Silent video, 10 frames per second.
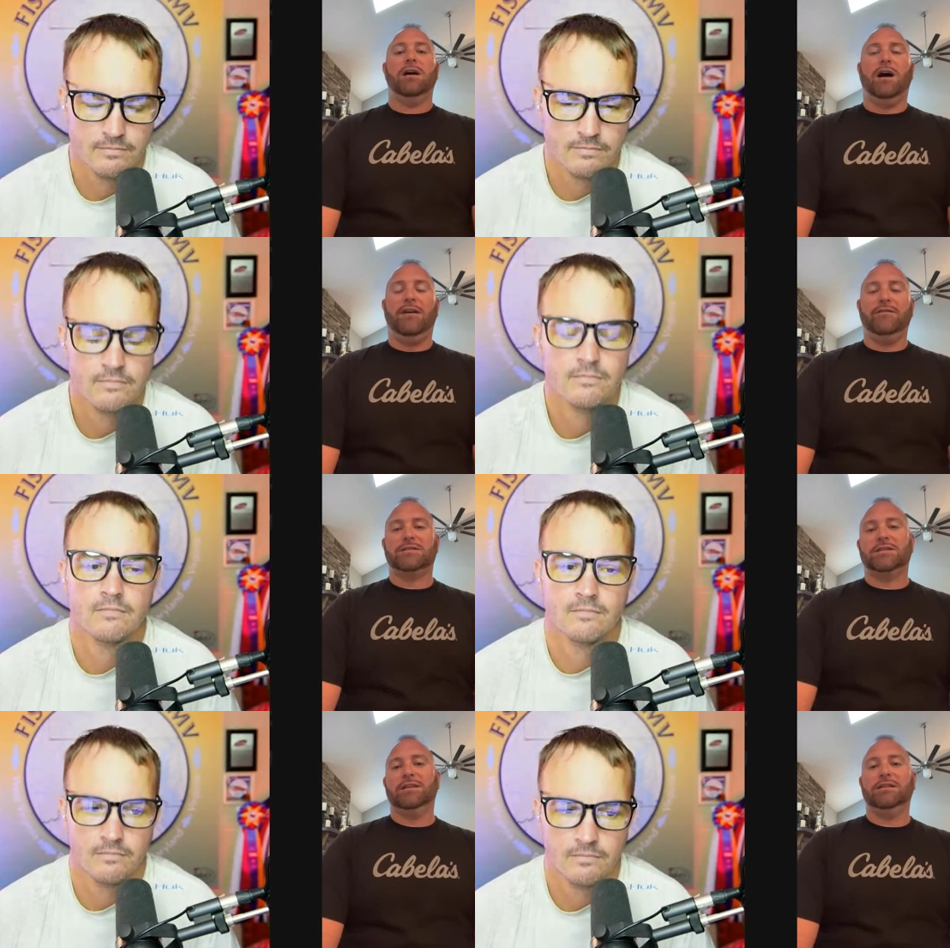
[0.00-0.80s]

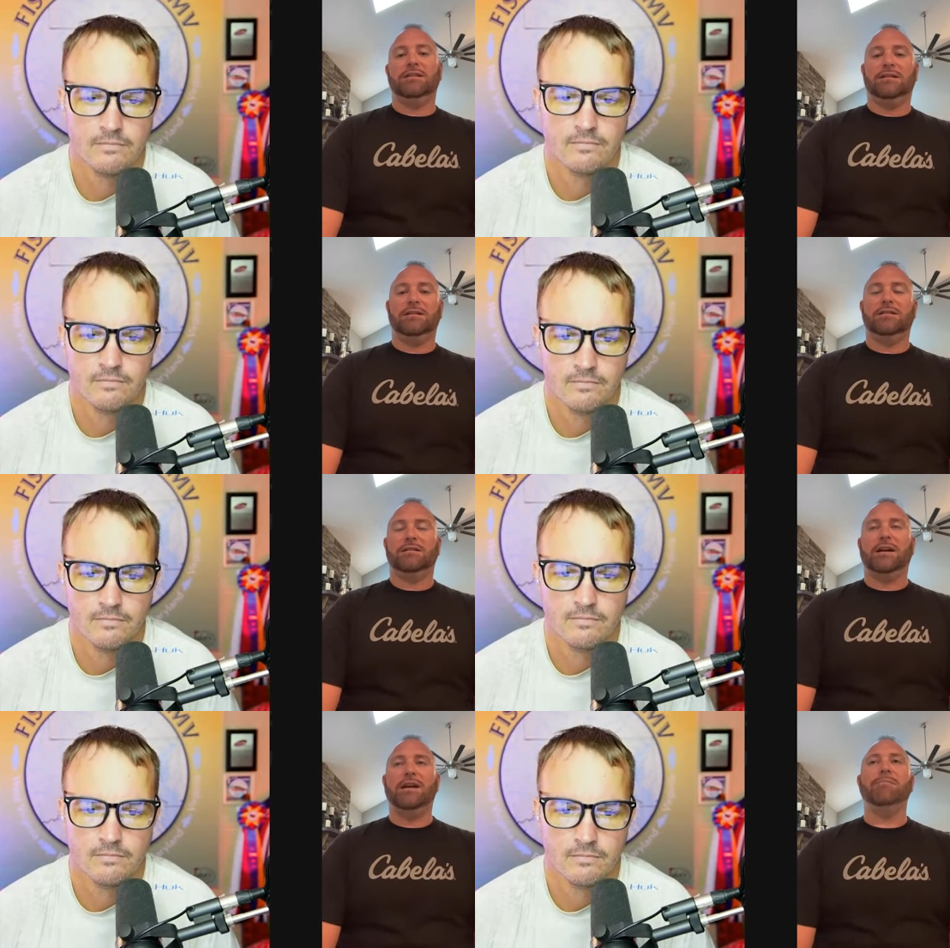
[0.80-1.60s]
Speaker 1: Obviously, uh,
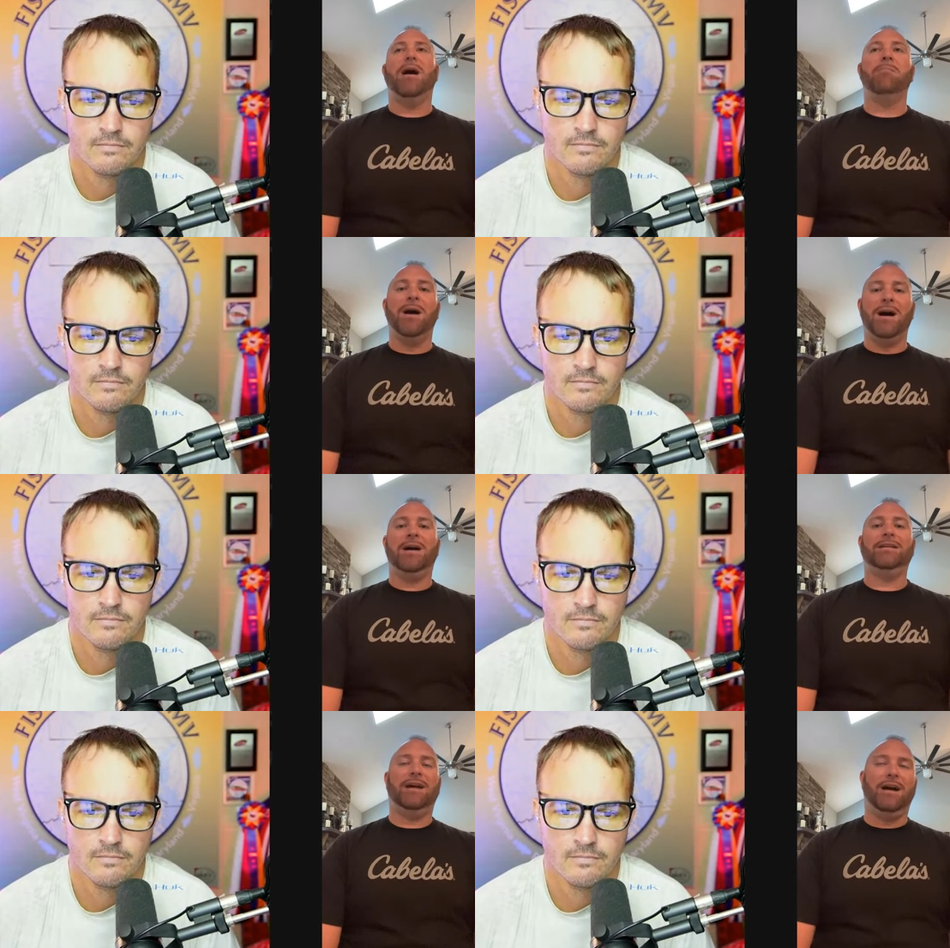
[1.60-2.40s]
in my
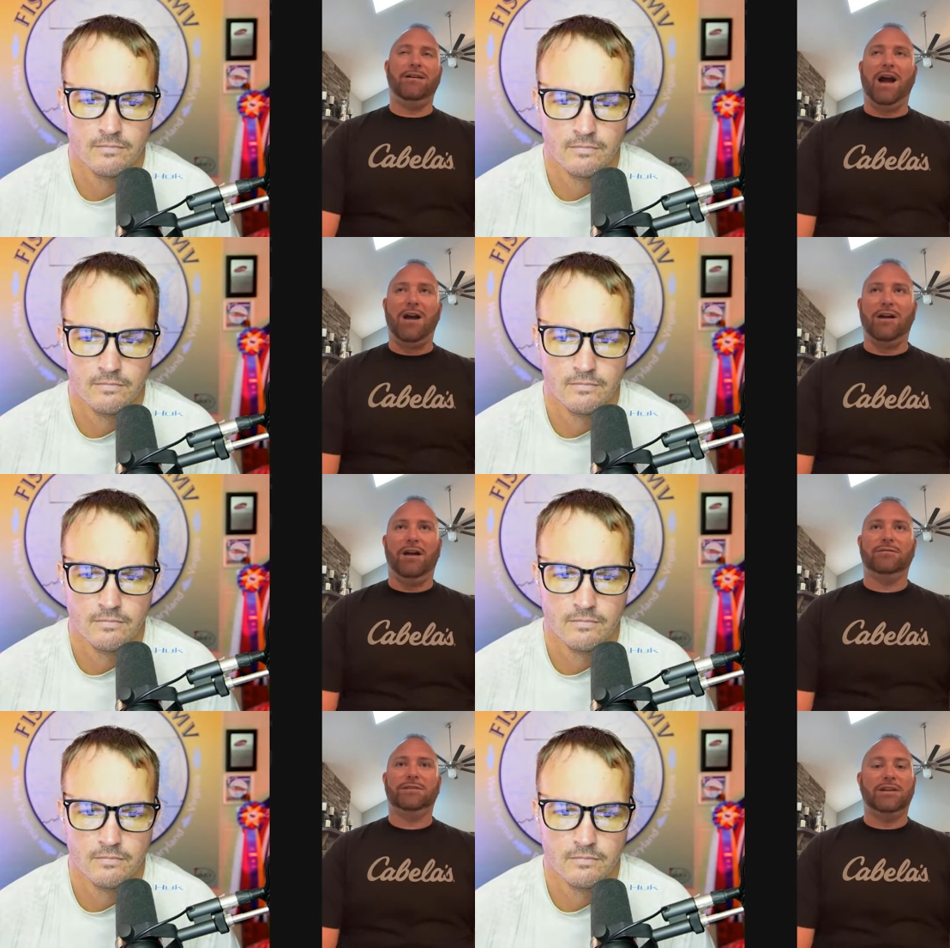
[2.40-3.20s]
mind, I, I, I,
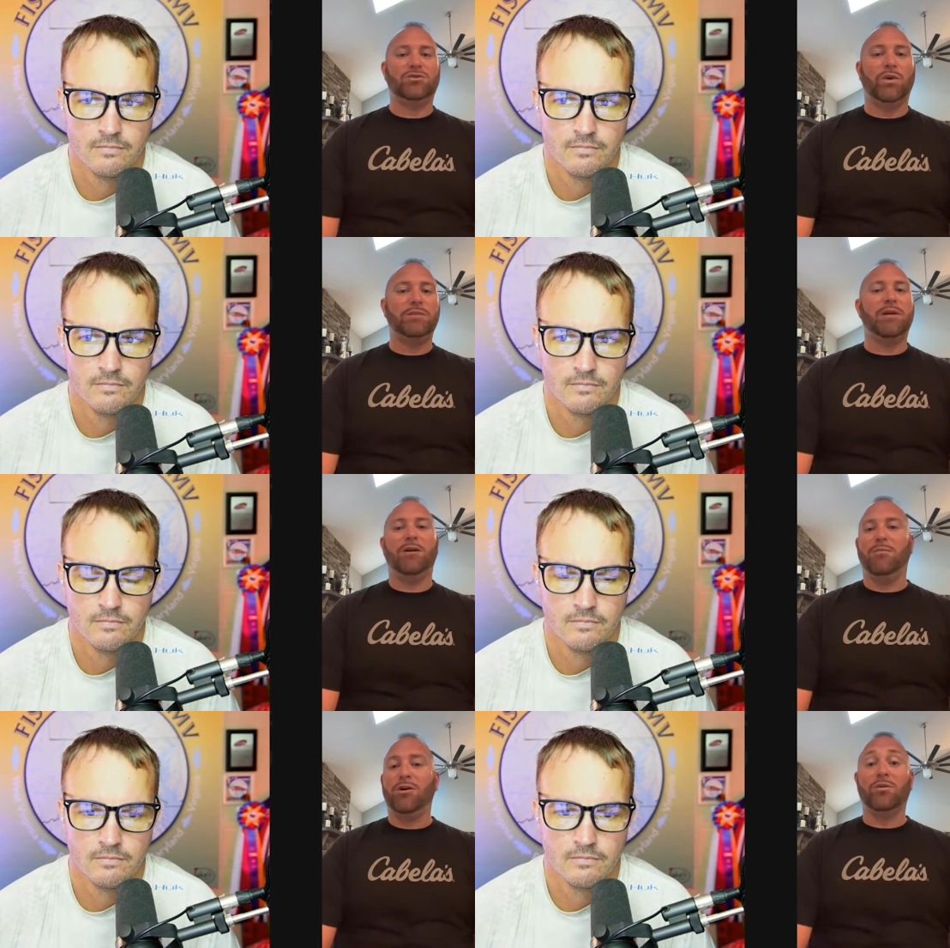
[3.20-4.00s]
that twenty
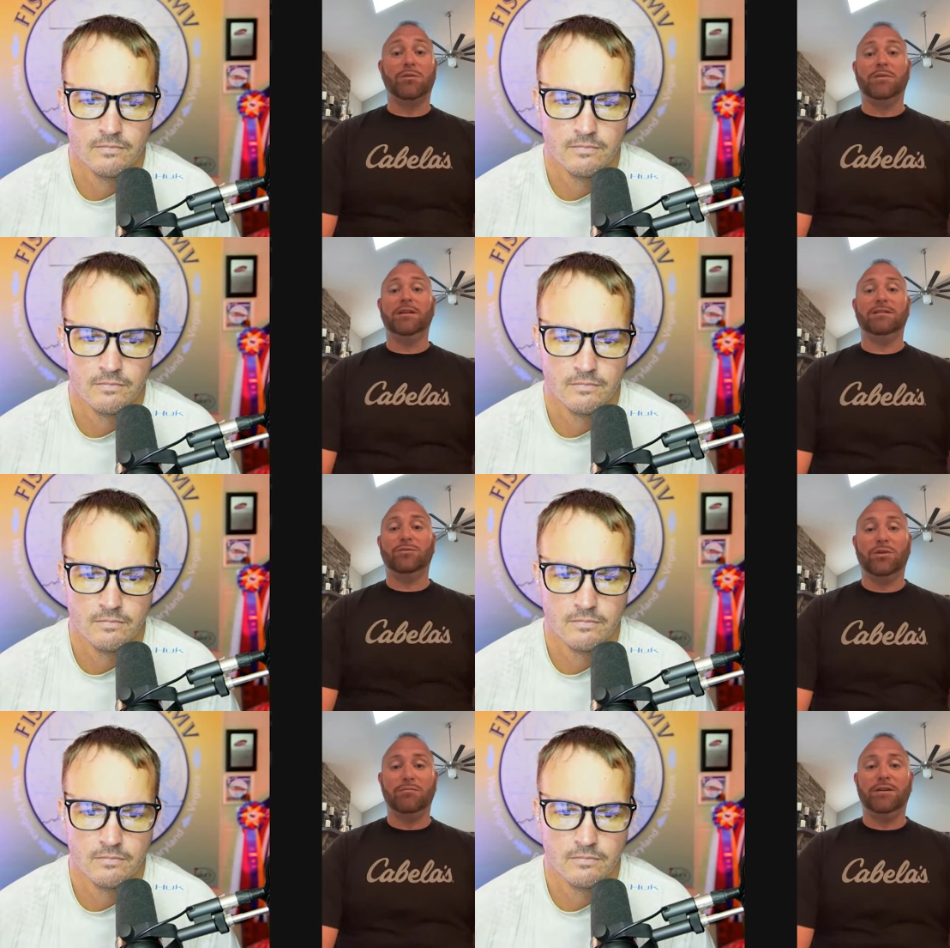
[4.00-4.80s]
pound mark would have been,
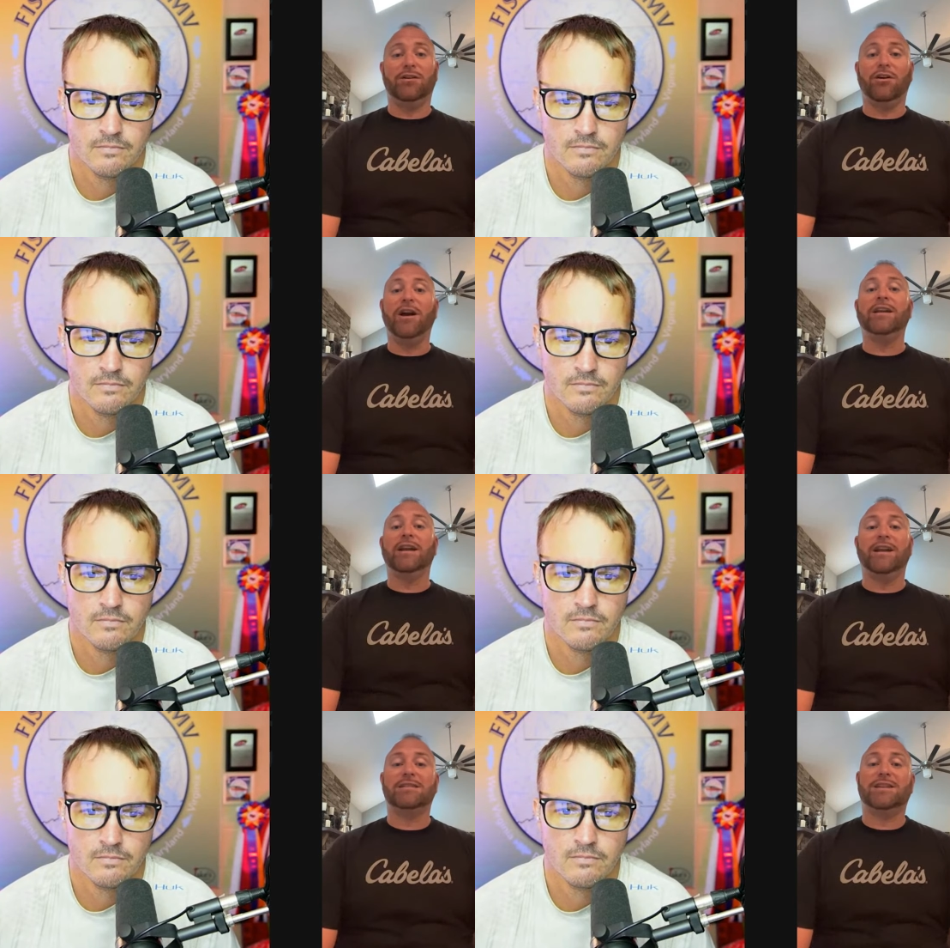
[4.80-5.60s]
would have been great.
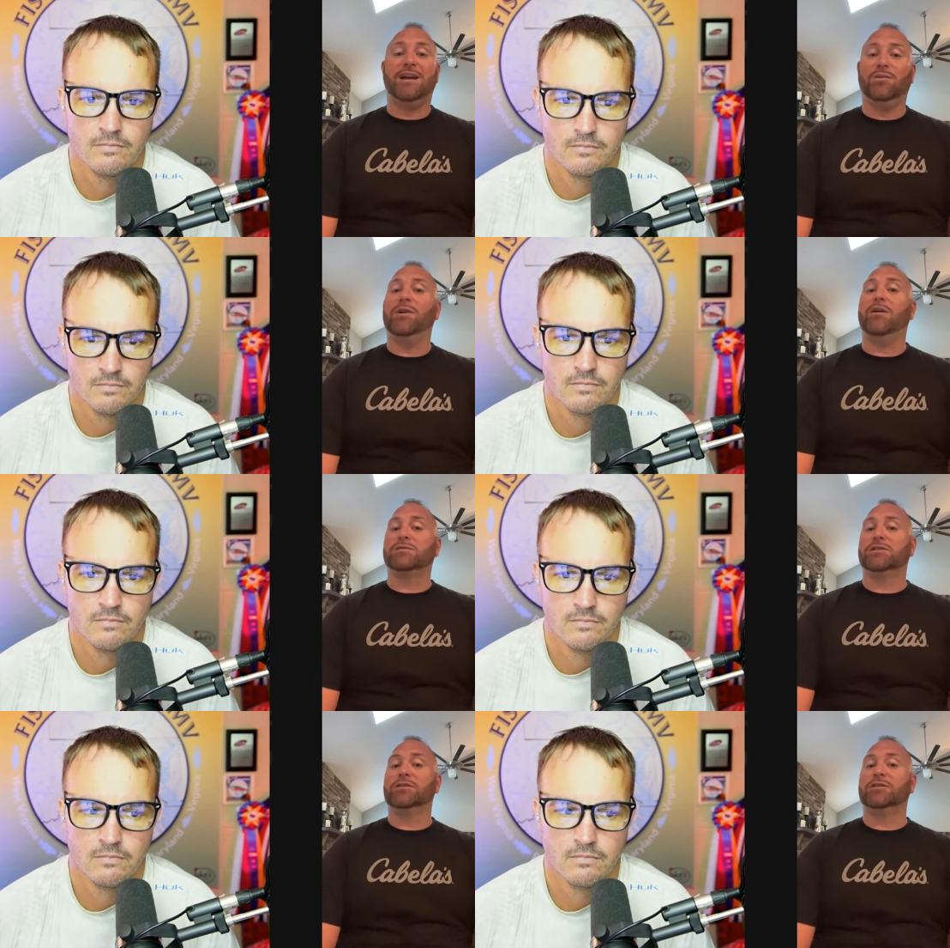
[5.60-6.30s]
And that's kind of what I was